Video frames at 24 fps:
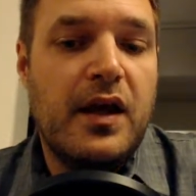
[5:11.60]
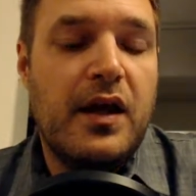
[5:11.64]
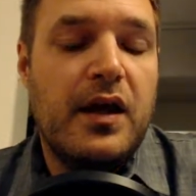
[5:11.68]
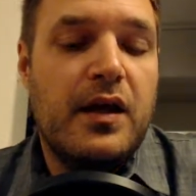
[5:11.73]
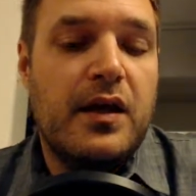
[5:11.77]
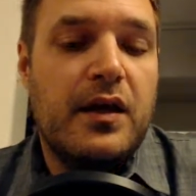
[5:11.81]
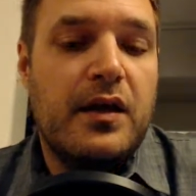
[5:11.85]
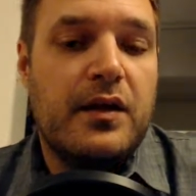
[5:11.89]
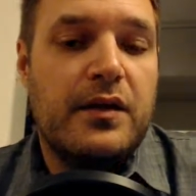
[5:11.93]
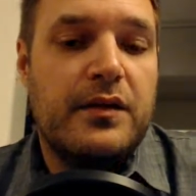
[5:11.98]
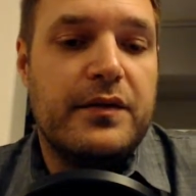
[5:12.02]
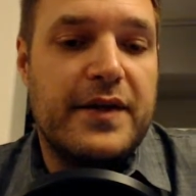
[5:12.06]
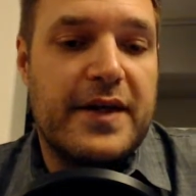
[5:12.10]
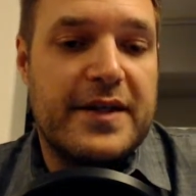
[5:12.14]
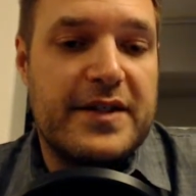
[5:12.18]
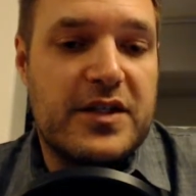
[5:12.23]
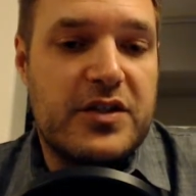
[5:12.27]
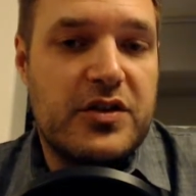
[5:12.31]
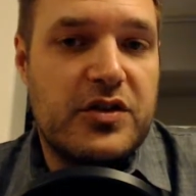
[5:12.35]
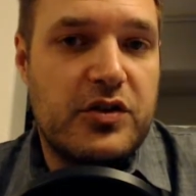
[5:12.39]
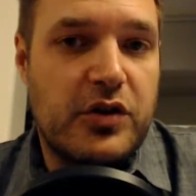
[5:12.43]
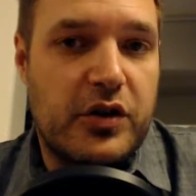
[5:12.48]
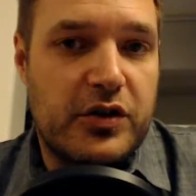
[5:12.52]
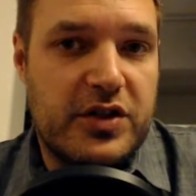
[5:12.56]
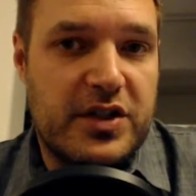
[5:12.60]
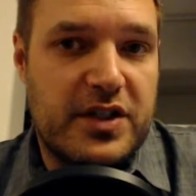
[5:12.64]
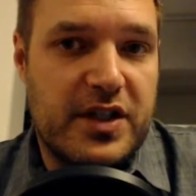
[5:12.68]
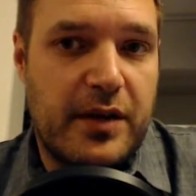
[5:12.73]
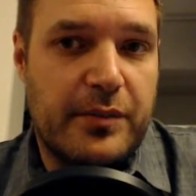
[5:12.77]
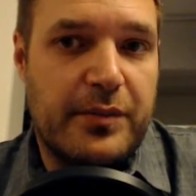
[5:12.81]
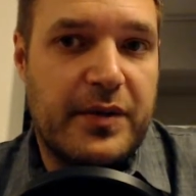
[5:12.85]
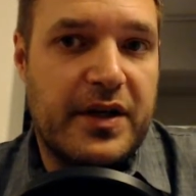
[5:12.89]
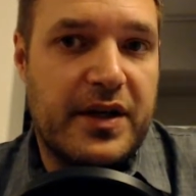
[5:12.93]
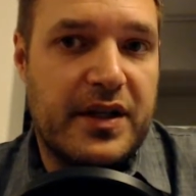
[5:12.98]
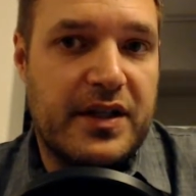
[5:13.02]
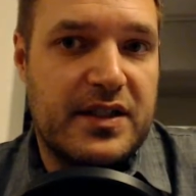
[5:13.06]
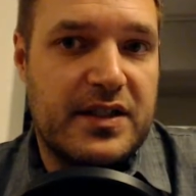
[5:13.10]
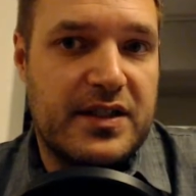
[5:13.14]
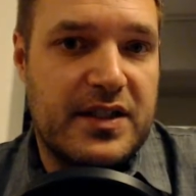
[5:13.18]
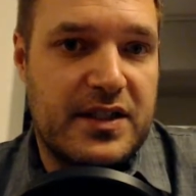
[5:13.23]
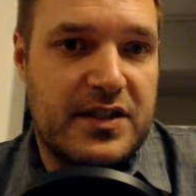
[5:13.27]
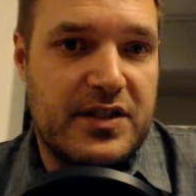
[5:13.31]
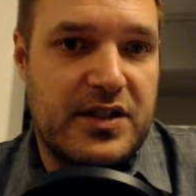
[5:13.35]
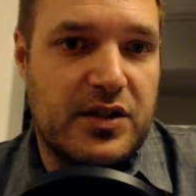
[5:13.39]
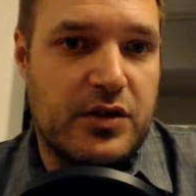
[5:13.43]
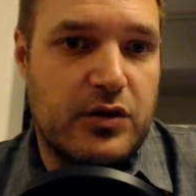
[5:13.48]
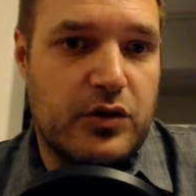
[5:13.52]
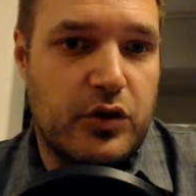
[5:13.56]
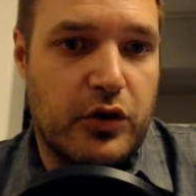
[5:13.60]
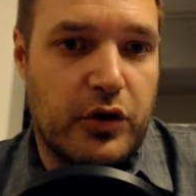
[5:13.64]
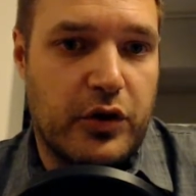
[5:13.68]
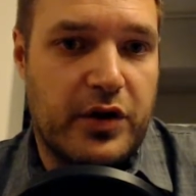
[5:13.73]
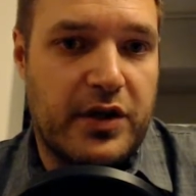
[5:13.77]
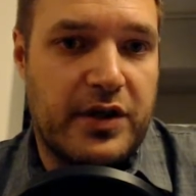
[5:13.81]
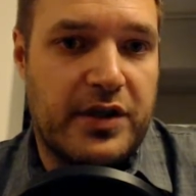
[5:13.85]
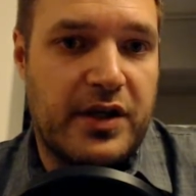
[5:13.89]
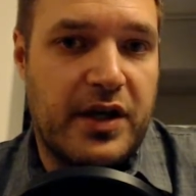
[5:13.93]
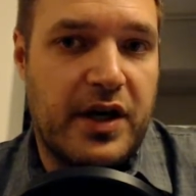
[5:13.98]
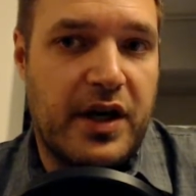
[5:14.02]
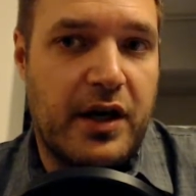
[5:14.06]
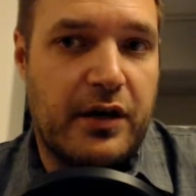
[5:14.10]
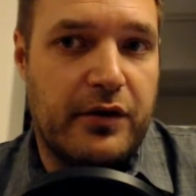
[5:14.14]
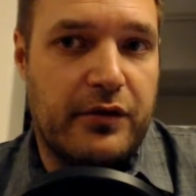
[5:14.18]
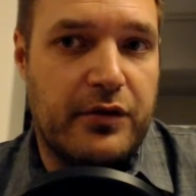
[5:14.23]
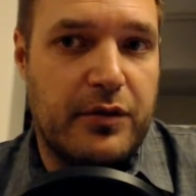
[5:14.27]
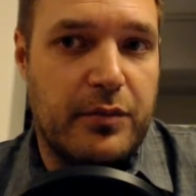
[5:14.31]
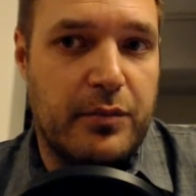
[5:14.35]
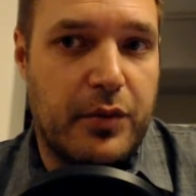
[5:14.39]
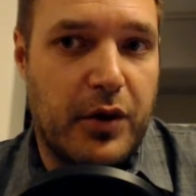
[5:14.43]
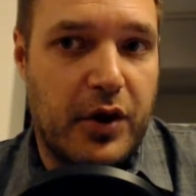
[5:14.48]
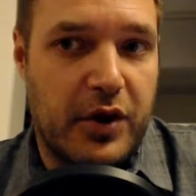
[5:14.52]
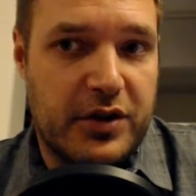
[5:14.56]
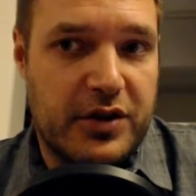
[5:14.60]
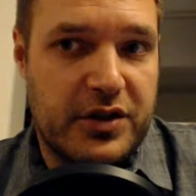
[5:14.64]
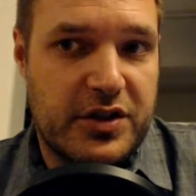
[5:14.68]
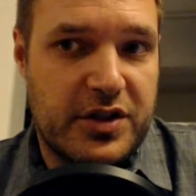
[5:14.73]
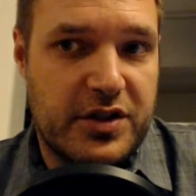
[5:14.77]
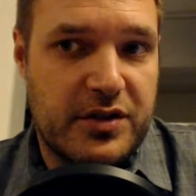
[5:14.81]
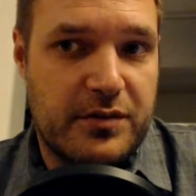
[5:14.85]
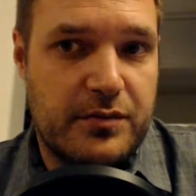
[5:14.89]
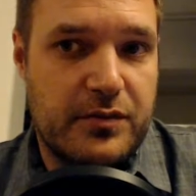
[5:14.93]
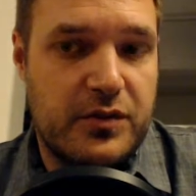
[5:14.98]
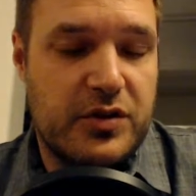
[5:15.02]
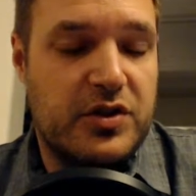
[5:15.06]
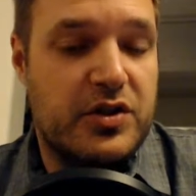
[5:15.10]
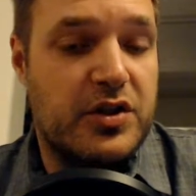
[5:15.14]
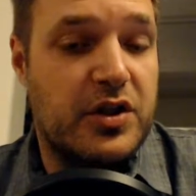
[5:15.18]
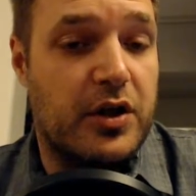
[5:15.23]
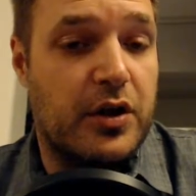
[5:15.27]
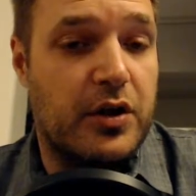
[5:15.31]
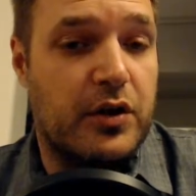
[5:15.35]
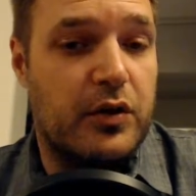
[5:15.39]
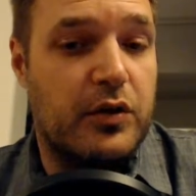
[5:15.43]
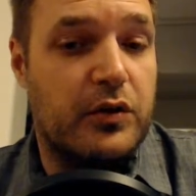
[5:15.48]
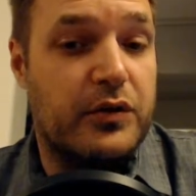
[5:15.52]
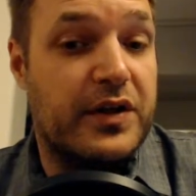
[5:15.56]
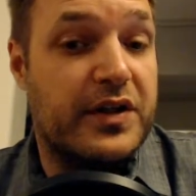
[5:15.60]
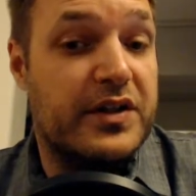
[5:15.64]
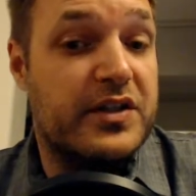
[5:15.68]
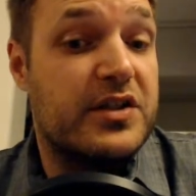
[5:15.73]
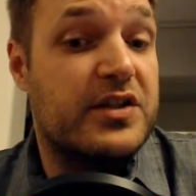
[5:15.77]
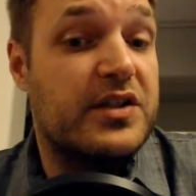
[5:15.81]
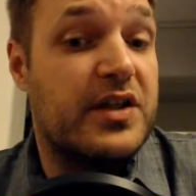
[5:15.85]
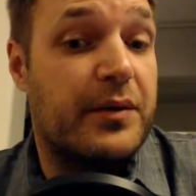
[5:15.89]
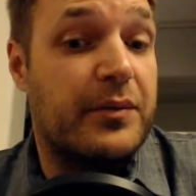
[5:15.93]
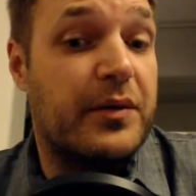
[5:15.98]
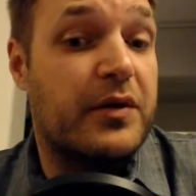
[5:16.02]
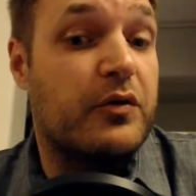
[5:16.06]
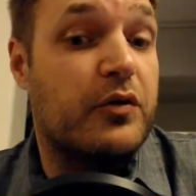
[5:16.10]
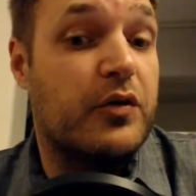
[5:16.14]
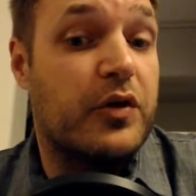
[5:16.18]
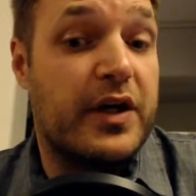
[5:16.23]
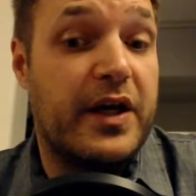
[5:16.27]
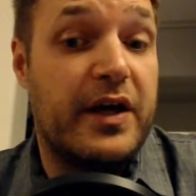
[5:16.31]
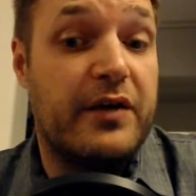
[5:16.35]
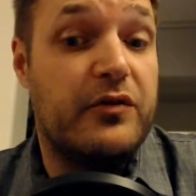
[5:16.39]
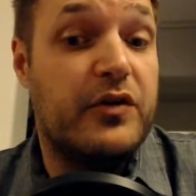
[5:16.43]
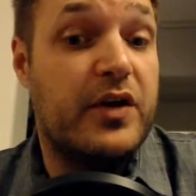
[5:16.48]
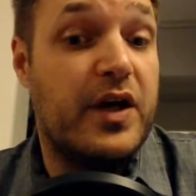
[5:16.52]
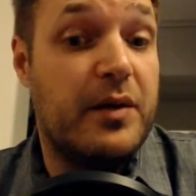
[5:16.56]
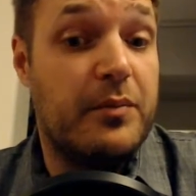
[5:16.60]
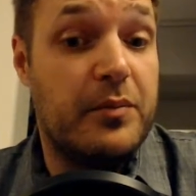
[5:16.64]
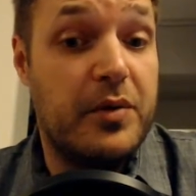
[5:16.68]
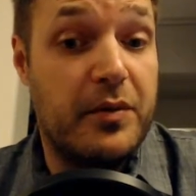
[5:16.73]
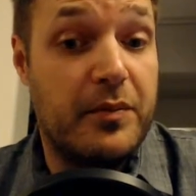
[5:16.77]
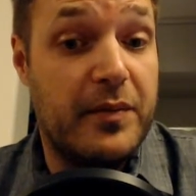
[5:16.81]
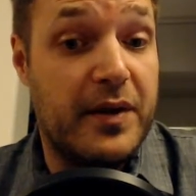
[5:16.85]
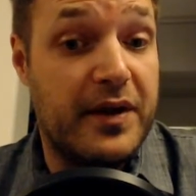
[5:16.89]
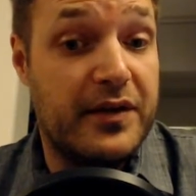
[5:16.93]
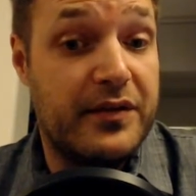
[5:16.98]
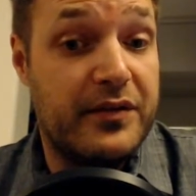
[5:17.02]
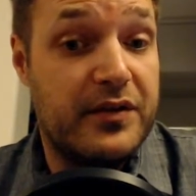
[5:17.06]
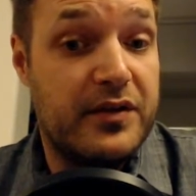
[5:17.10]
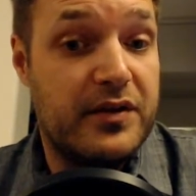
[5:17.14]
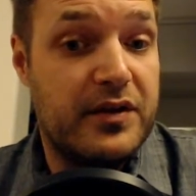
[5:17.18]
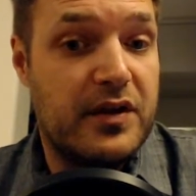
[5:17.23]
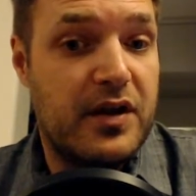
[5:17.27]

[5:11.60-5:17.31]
This is not something that exists in Gherkin out of the box. So this is something we're going to have to implement.